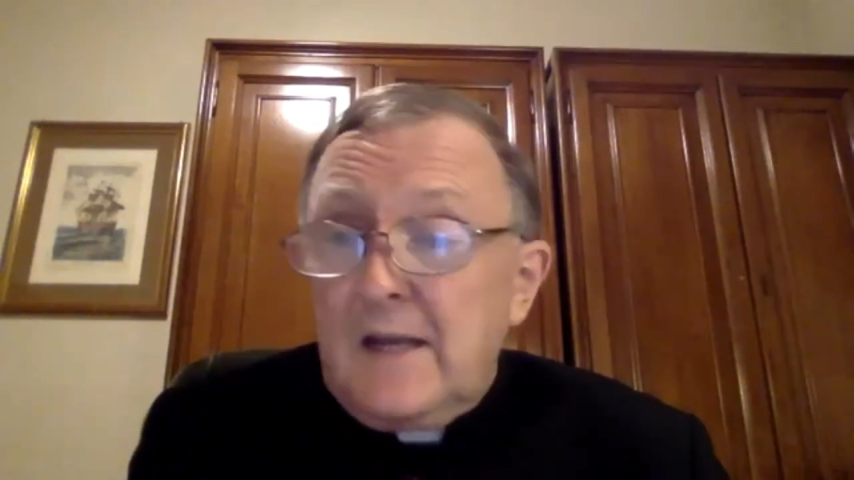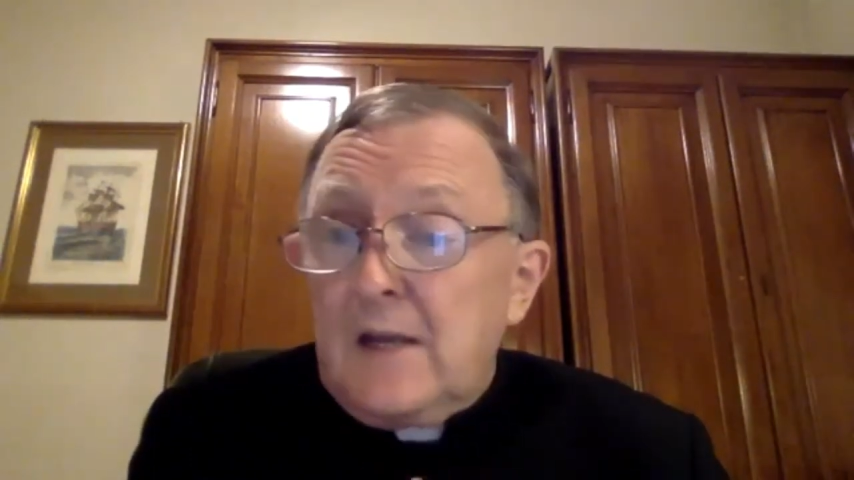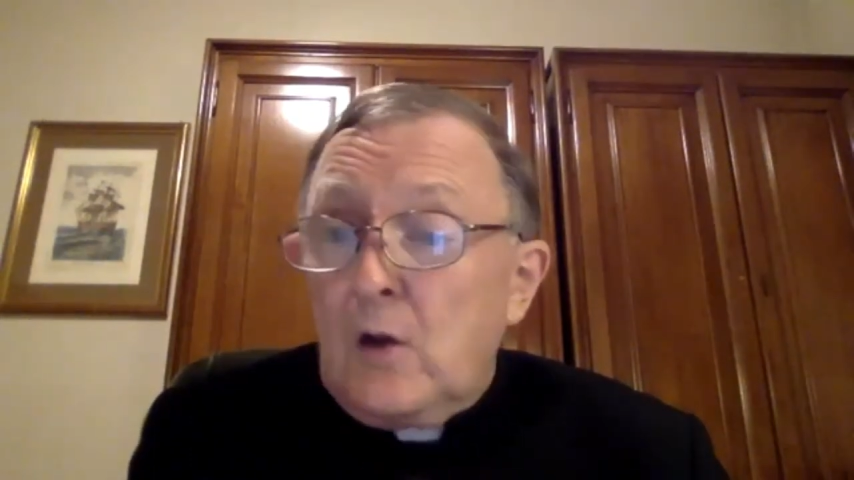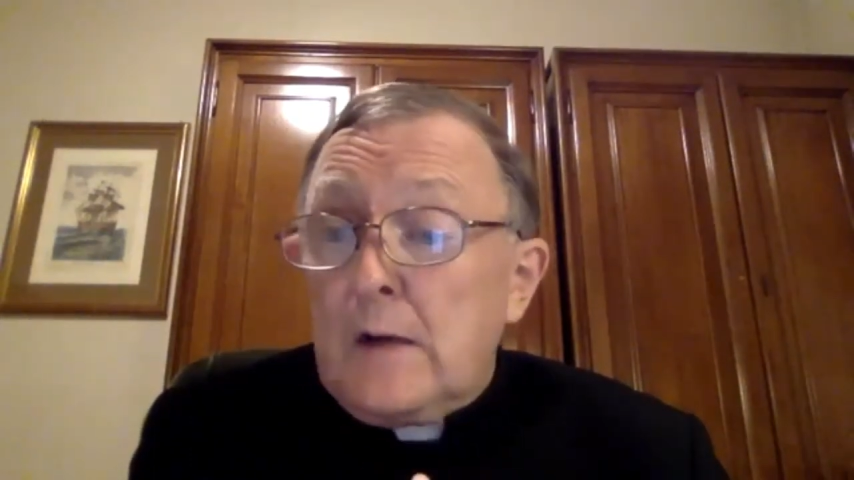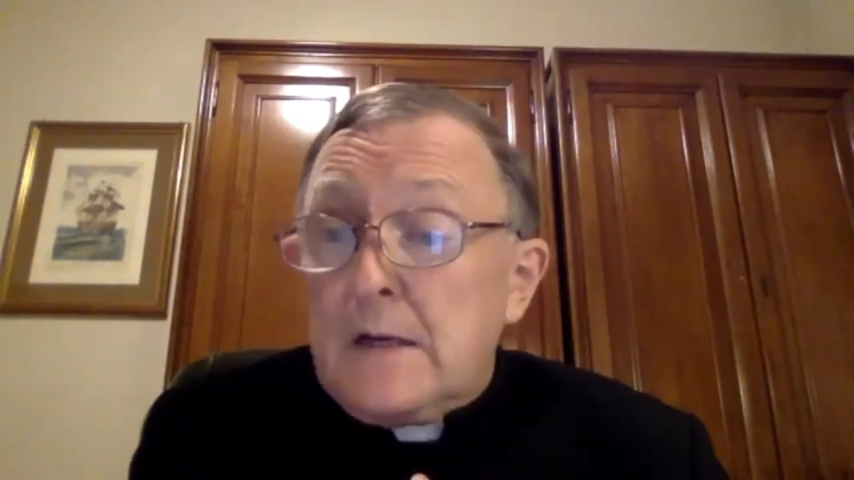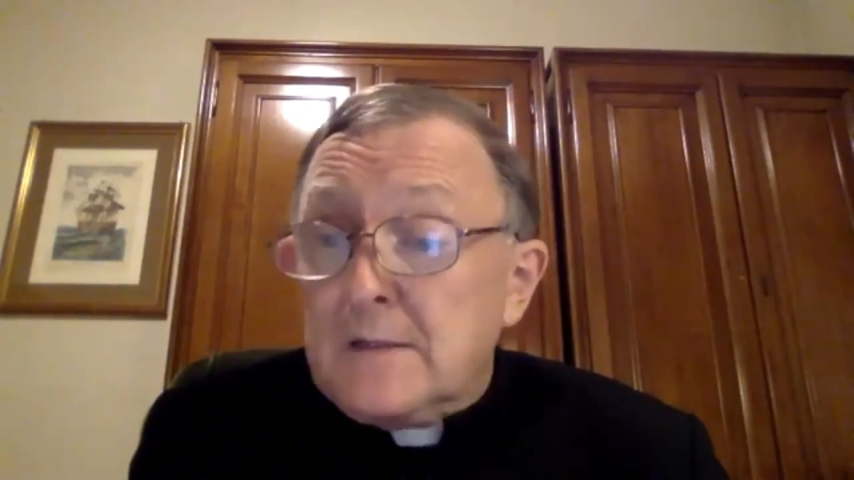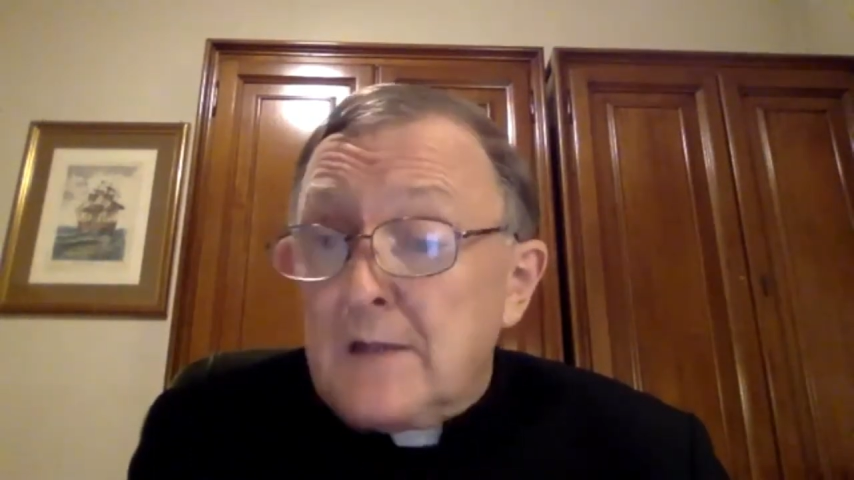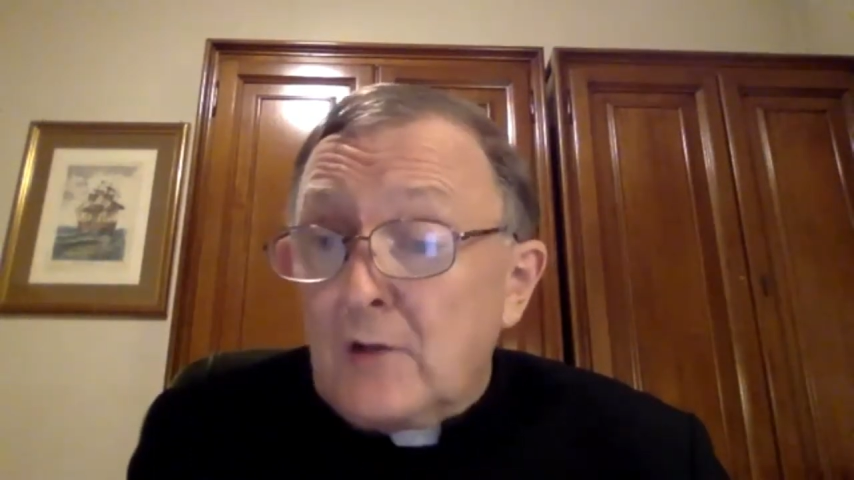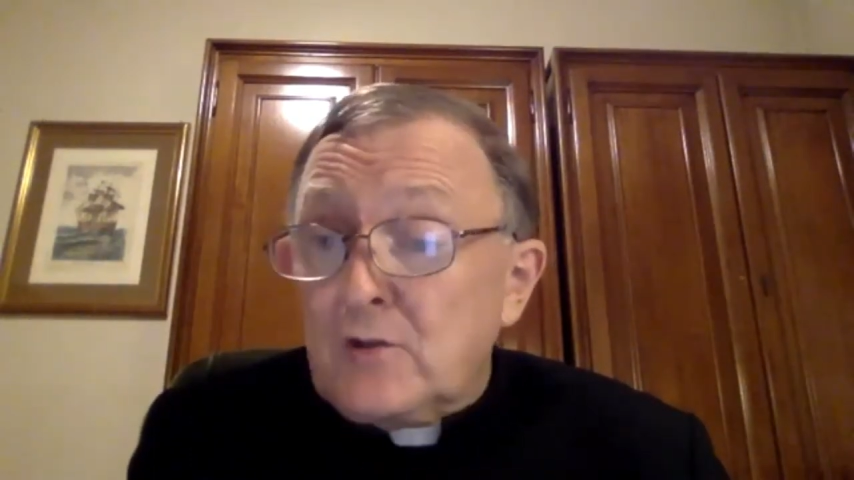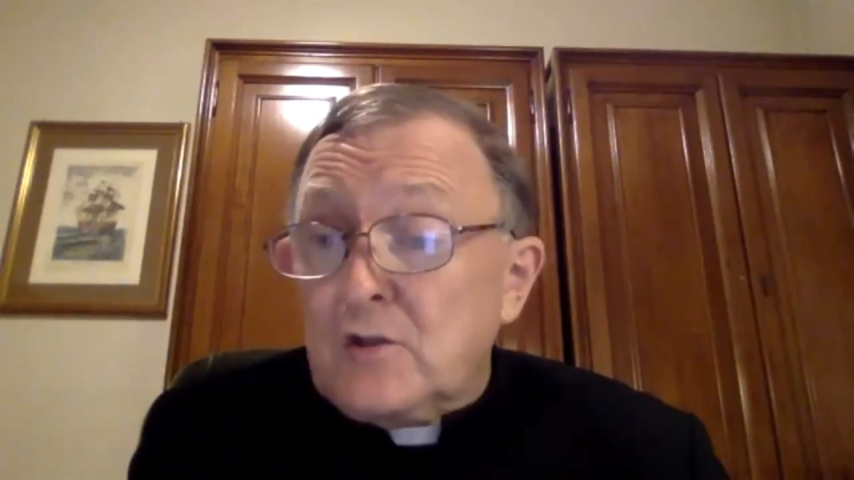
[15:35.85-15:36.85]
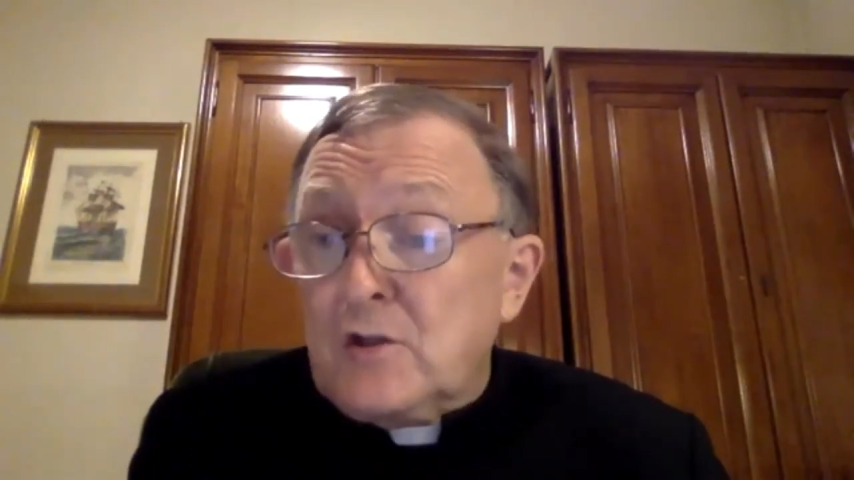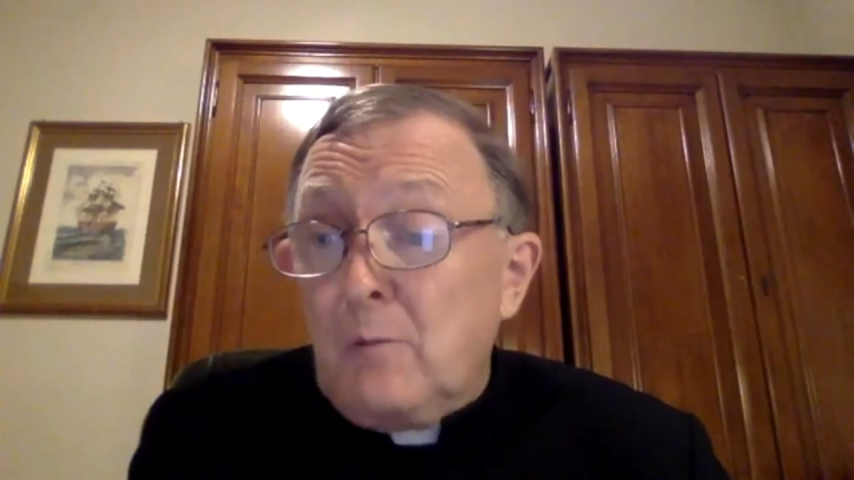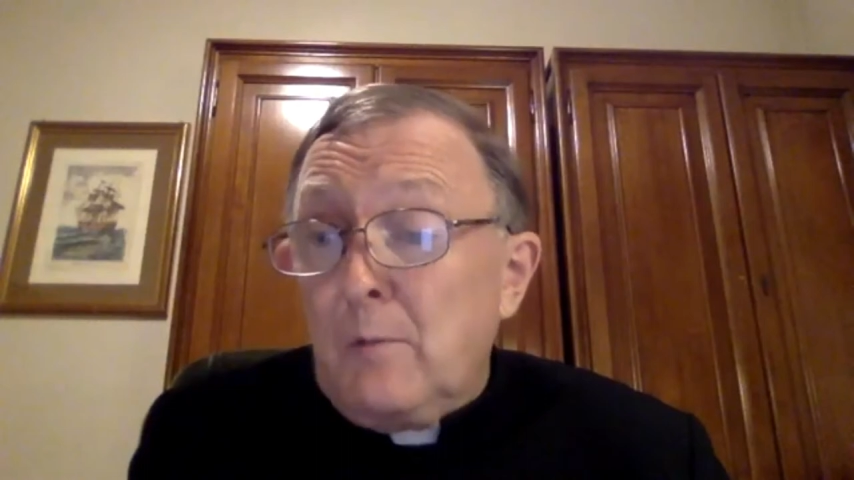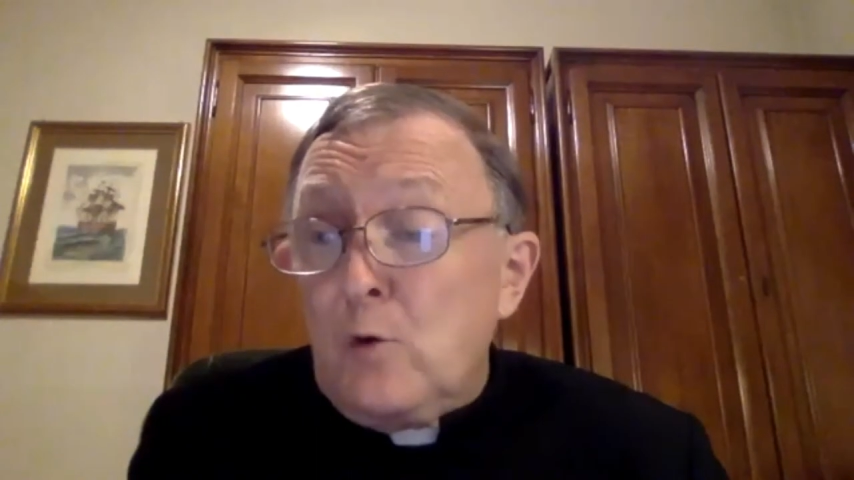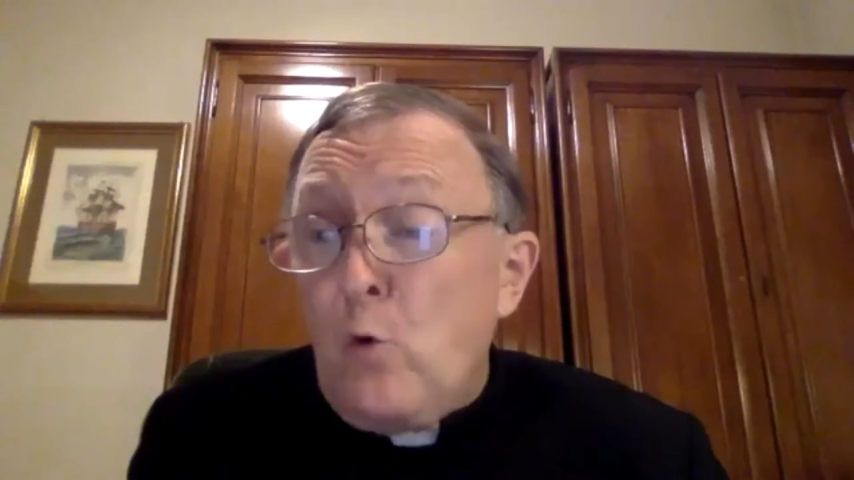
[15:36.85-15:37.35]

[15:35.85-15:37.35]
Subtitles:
you know, he's not someone